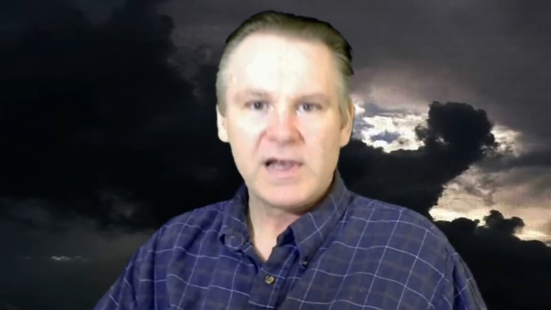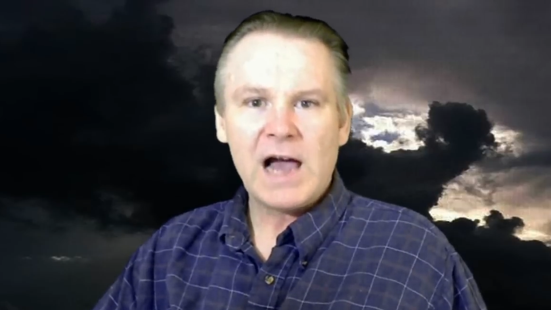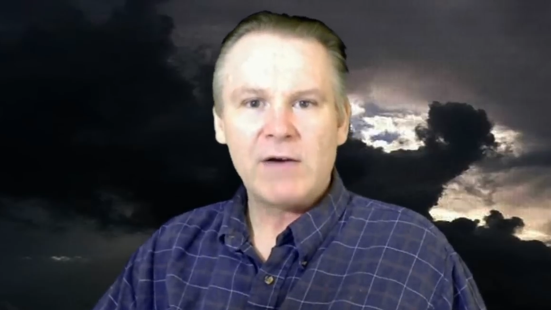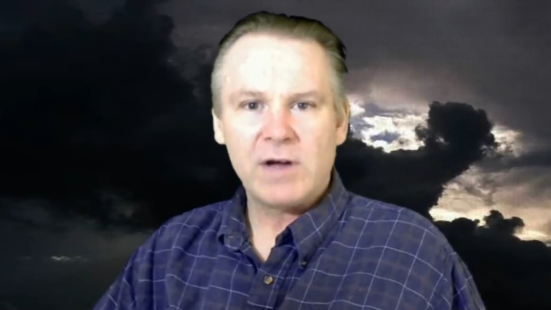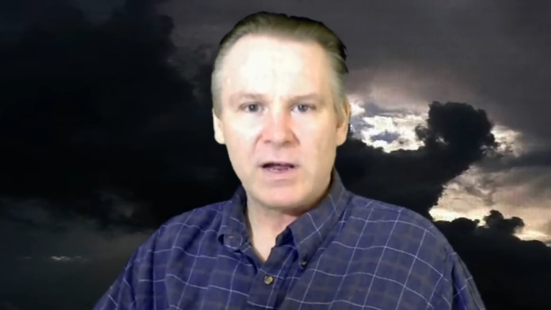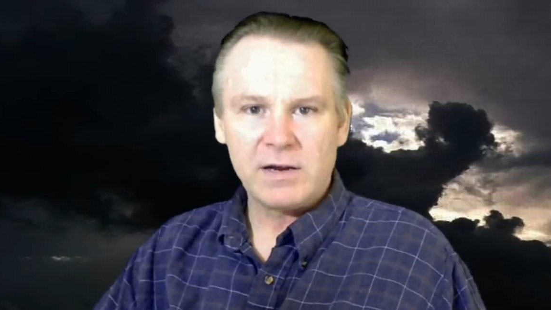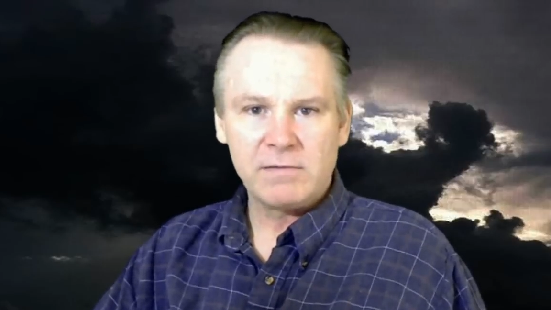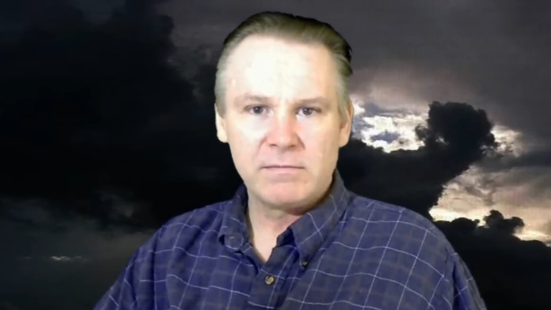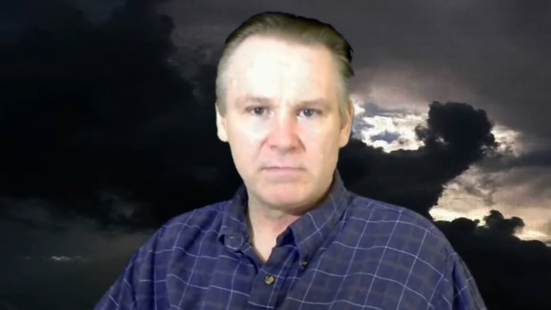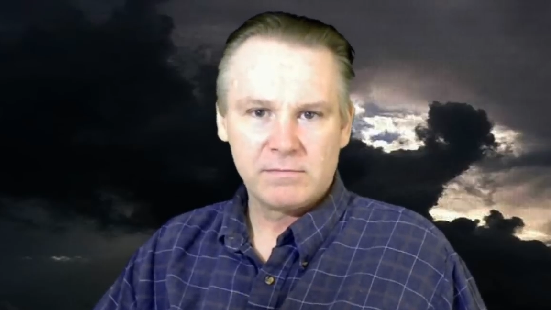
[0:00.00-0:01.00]
Count on it.
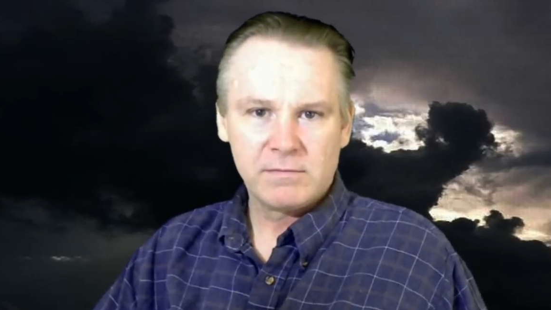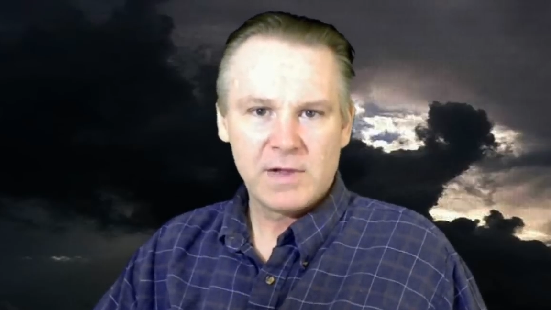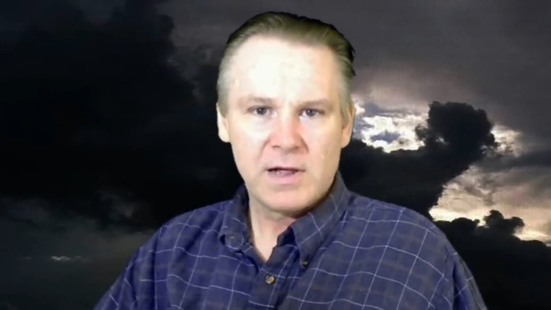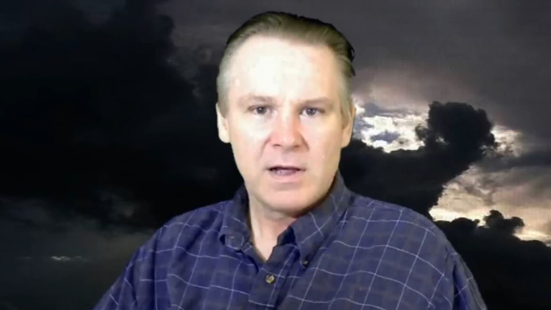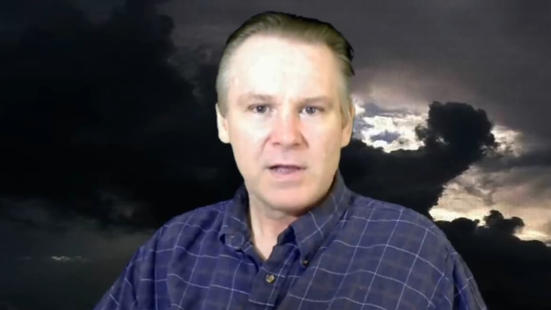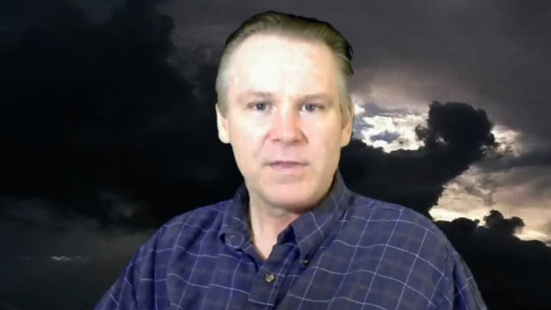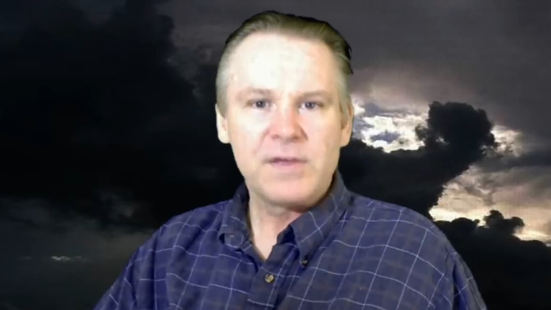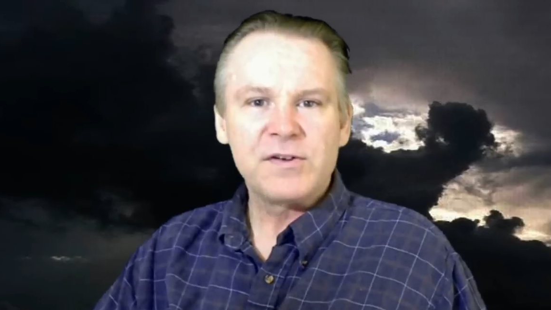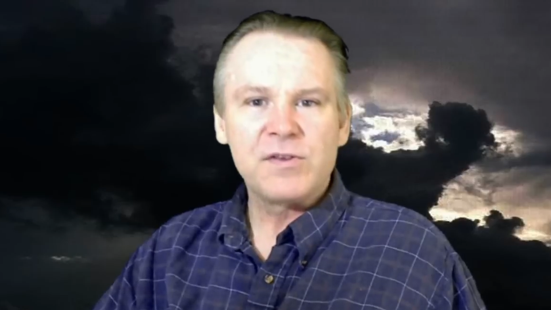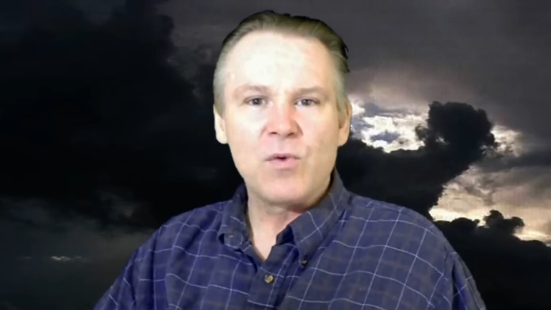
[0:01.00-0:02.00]

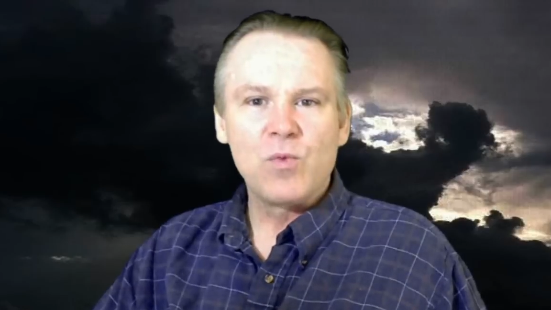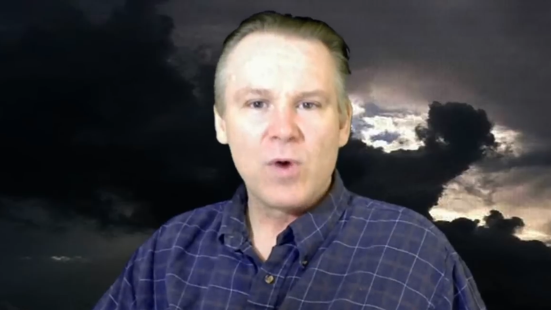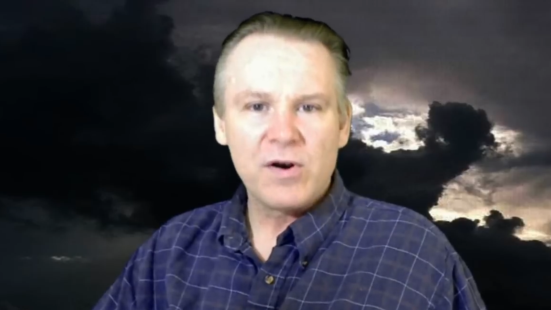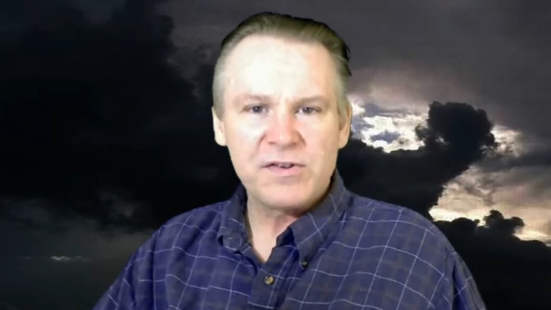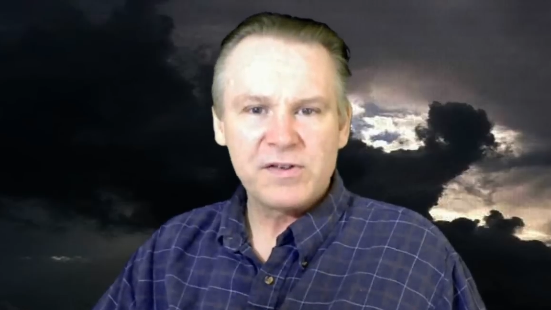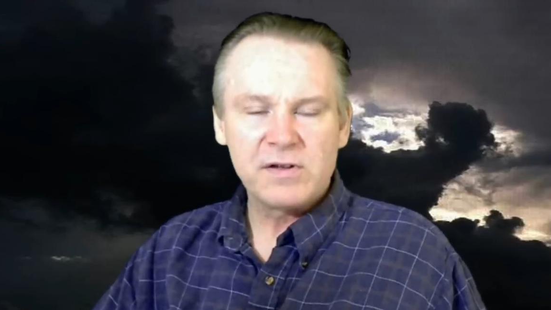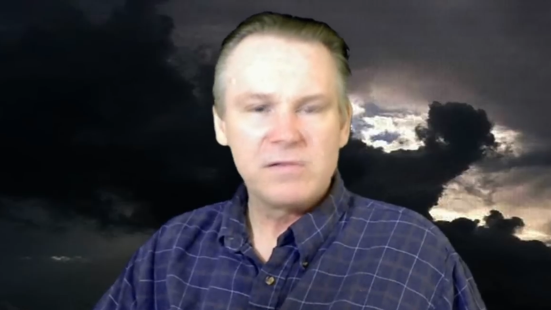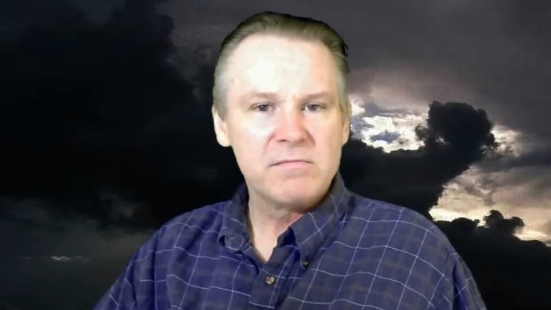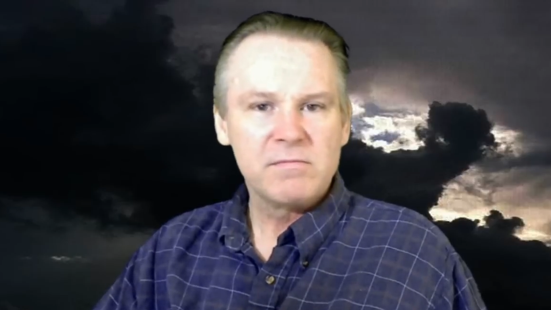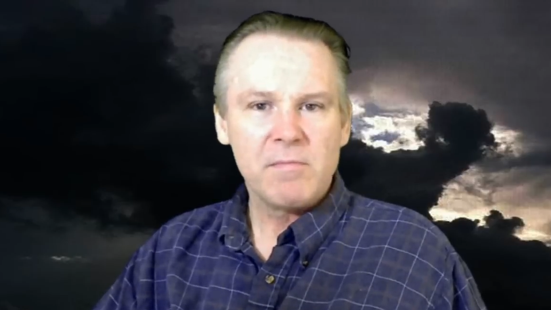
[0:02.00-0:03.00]
This is the worst
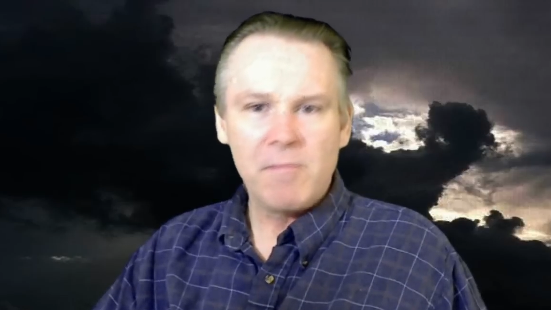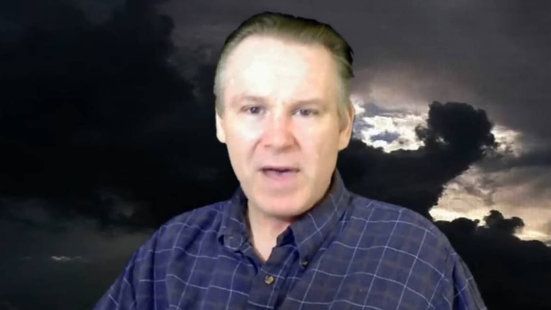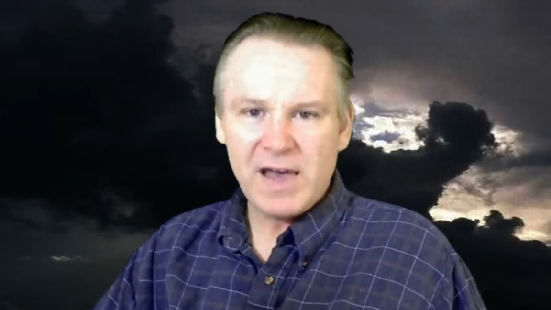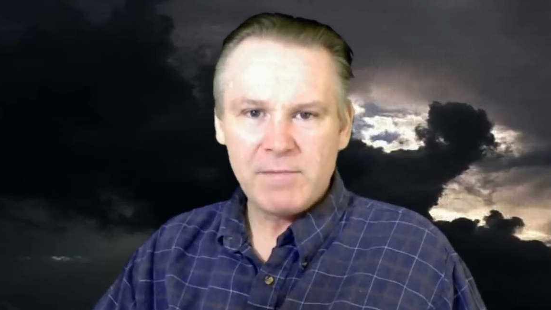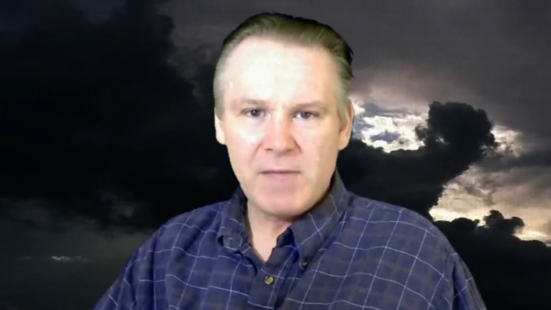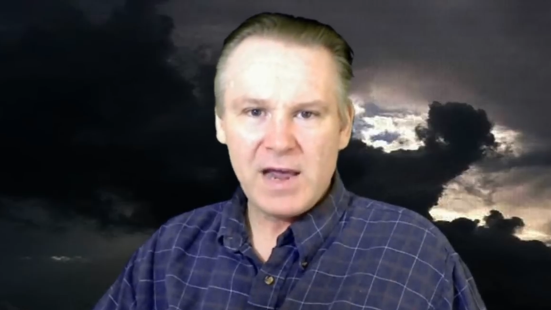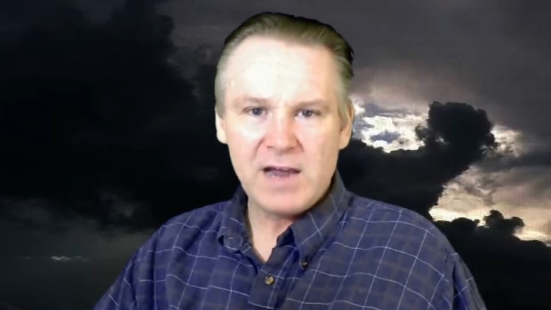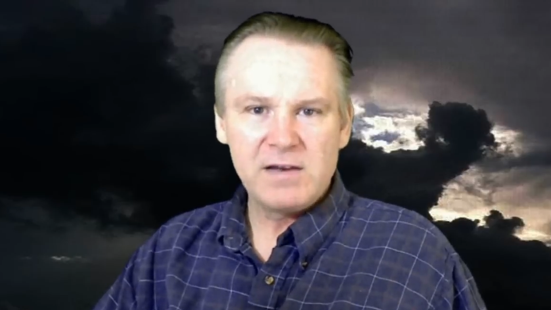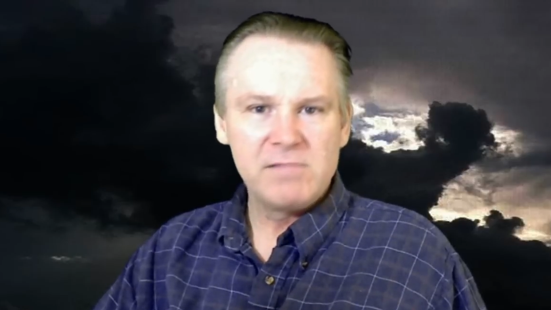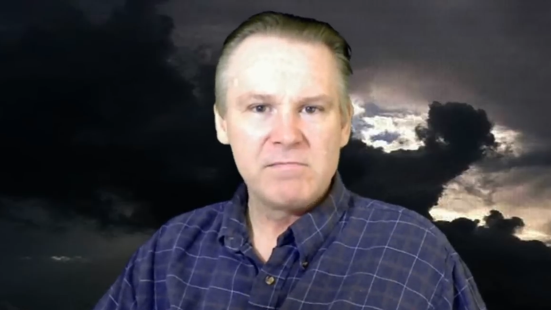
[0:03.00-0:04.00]

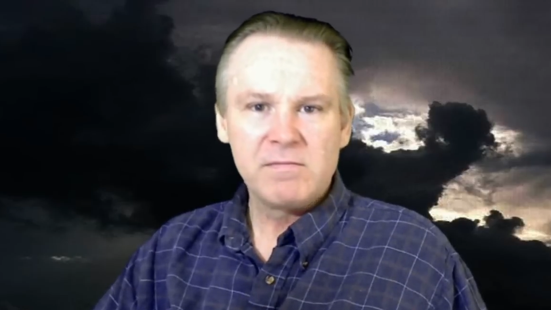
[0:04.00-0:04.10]
man-made